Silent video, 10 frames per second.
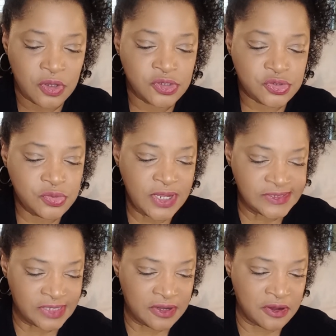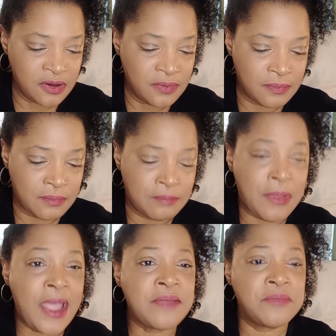2 days later,
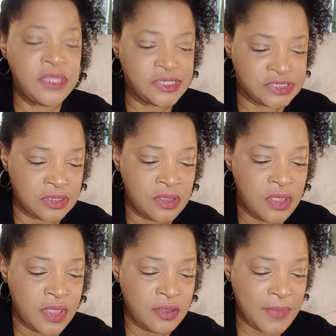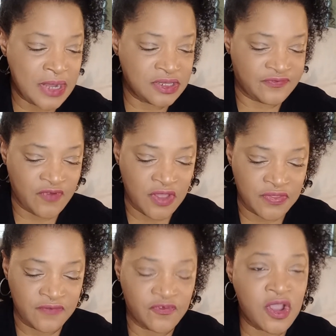Mike meets Jimena's
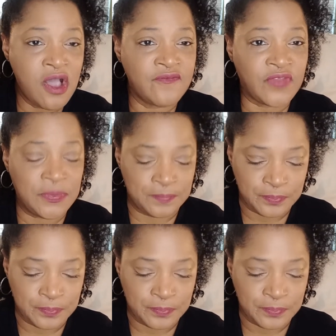father for coffee.